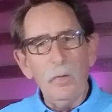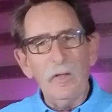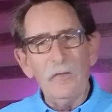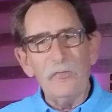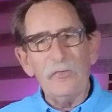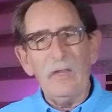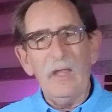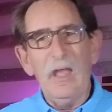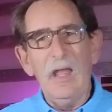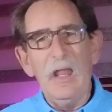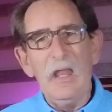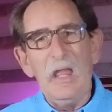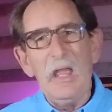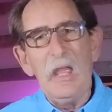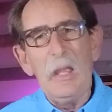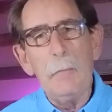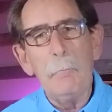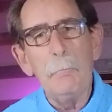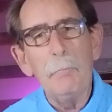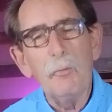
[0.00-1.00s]
was an
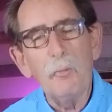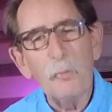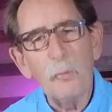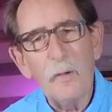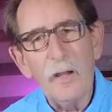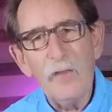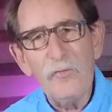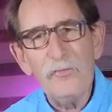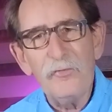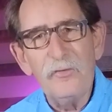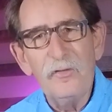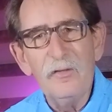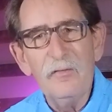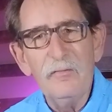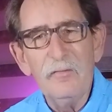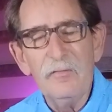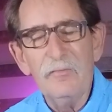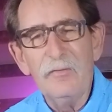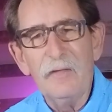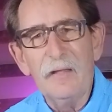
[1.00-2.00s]

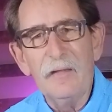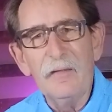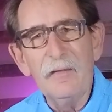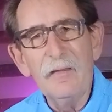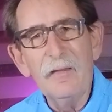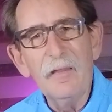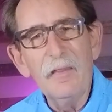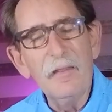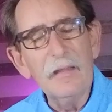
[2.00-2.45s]
impressive event.